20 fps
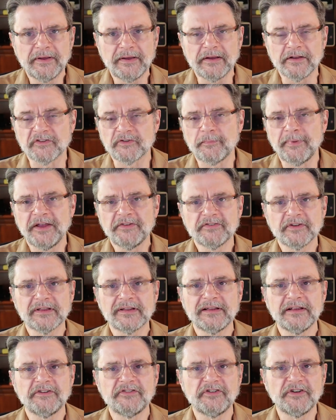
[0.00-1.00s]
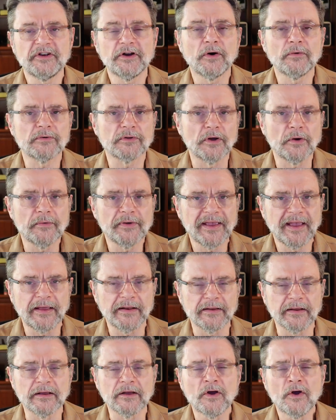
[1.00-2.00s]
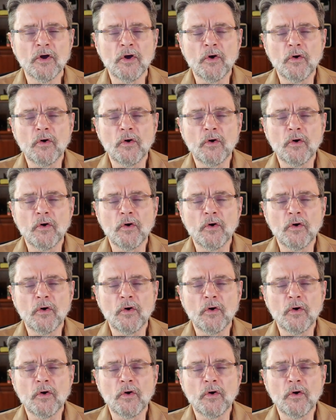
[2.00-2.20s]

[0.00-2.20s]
It's basically geolocating